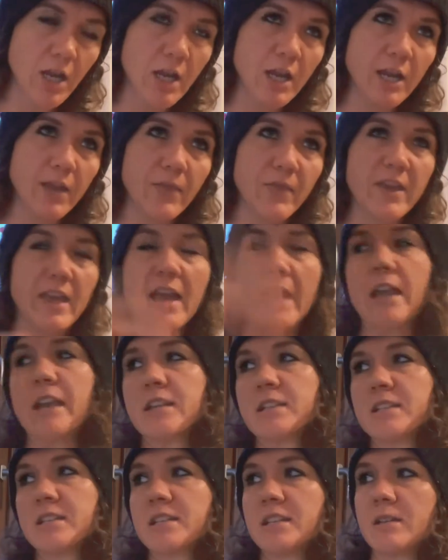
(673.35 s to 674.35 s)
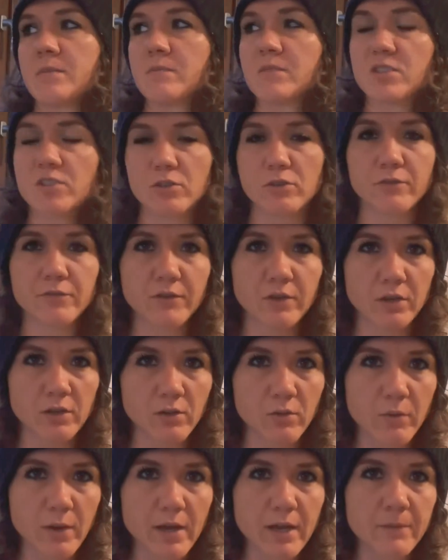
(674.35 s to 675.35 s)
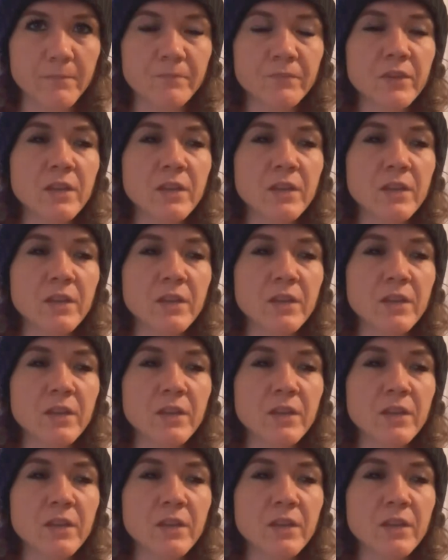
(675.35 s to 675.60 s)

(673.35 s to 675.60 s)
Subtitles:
and the end seems so far away.